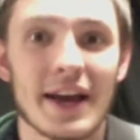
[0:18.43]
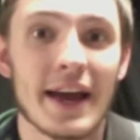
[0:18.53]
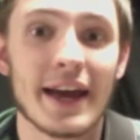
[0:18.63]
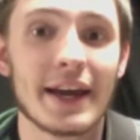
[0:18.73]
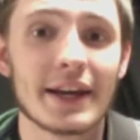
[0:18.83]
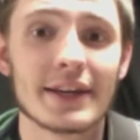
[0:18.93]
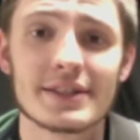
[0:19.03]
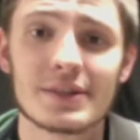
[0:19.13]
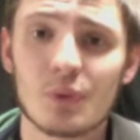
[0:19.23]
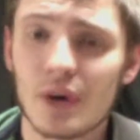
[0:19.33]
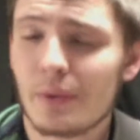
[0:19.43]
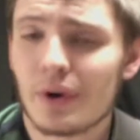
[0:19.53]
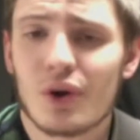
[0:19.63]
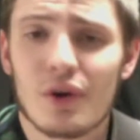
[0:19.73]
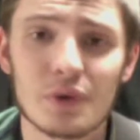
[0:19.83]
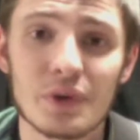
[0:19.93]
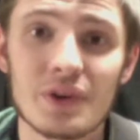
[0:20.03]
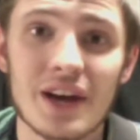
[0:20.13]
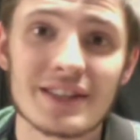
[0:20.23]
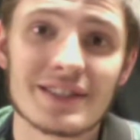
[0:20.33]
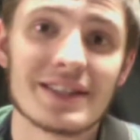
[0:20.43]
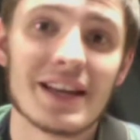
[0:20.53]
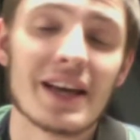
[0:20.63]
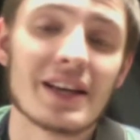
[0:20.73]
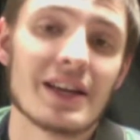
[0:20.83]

and what I want to go over with you guys today